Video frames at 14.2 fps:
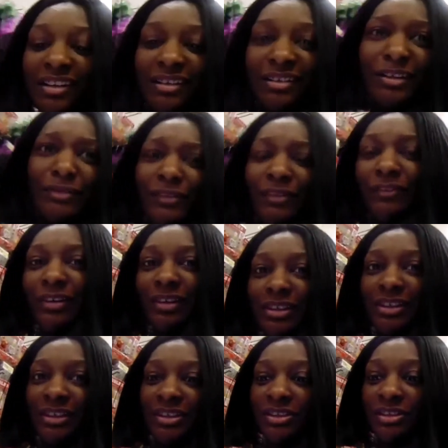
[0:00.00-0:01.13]
They don't even
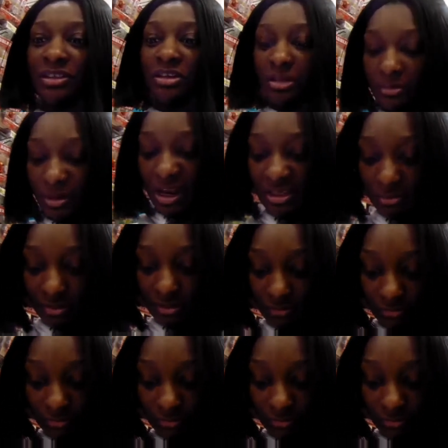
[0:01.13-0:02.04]
finish. Your number has.